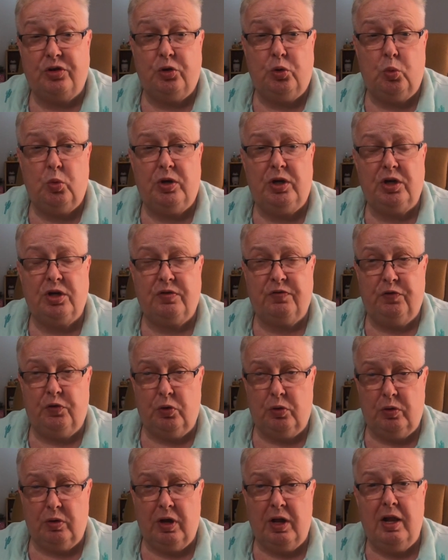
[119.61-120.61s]
who works
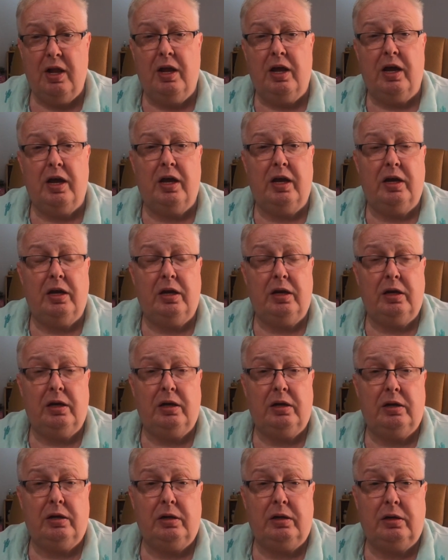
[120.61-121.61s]
for
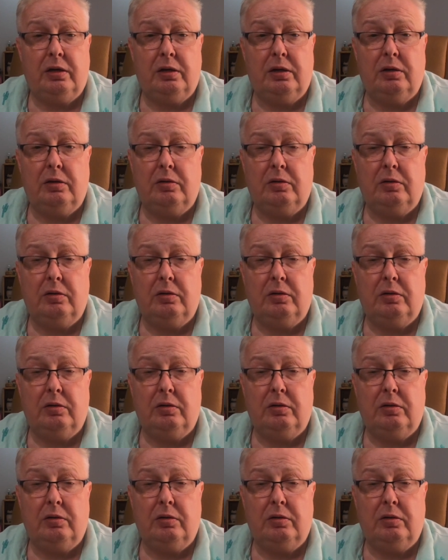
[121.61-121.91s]
a